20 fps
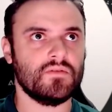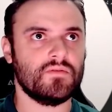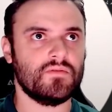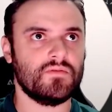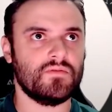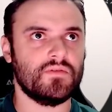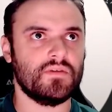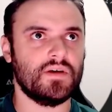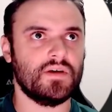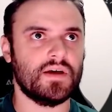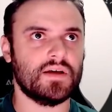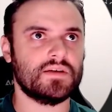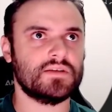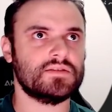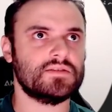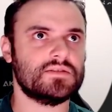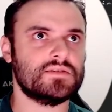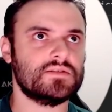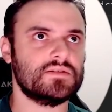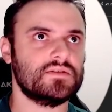
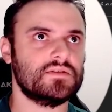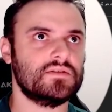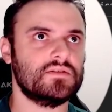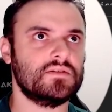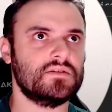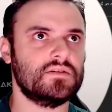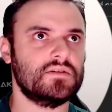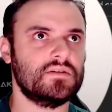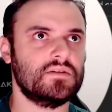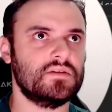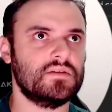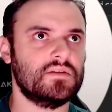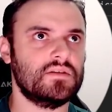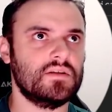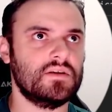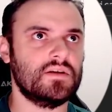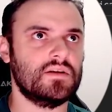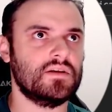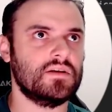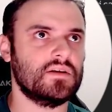flex, and
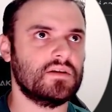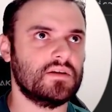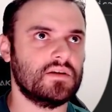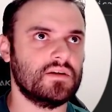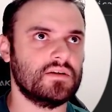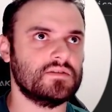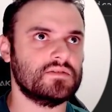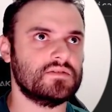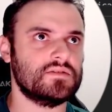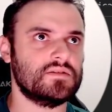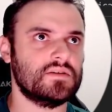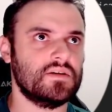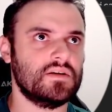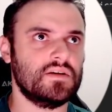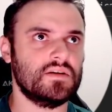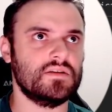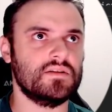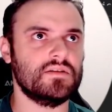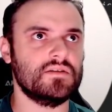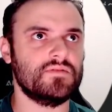then I can
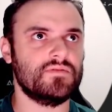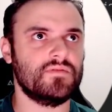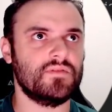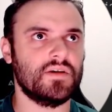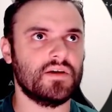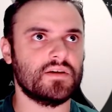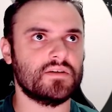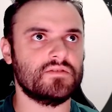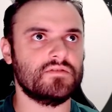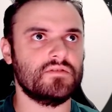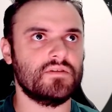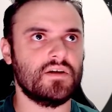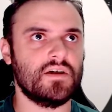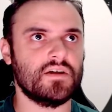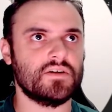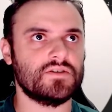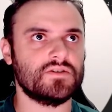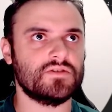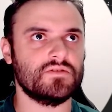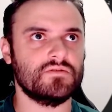say this flex
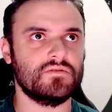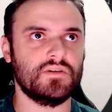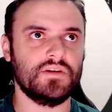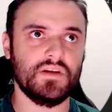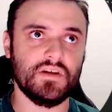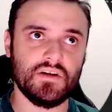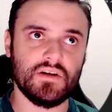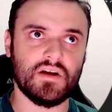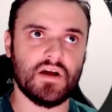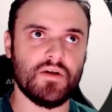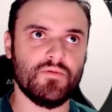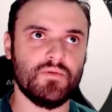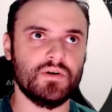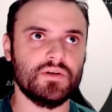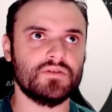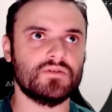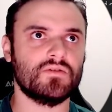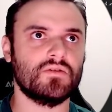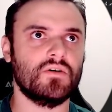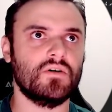direction. Here I
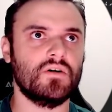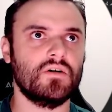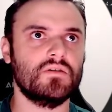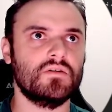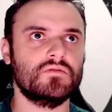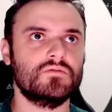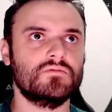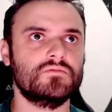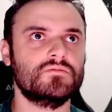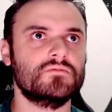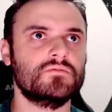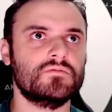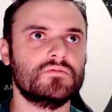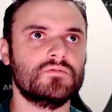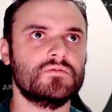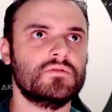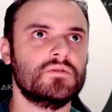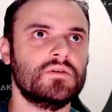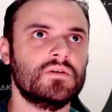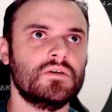want column,
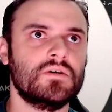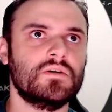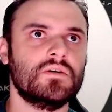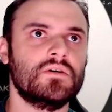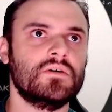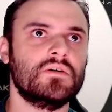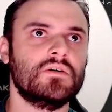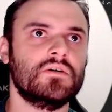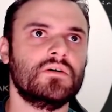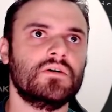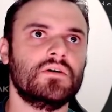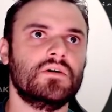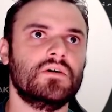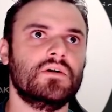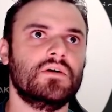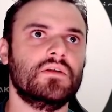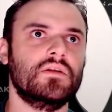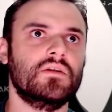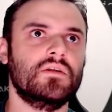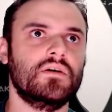
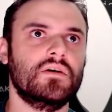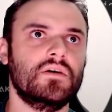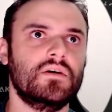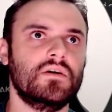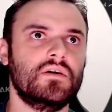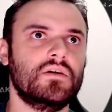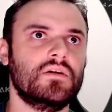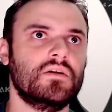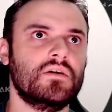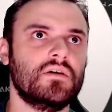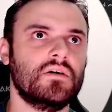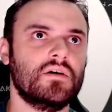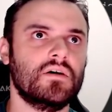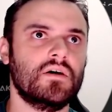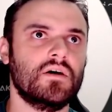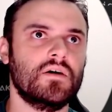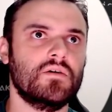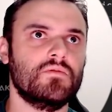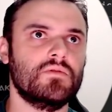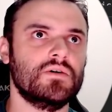and then
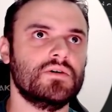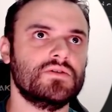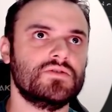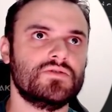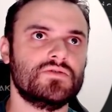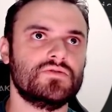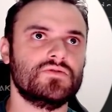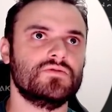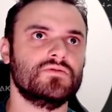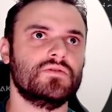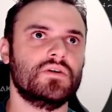I want to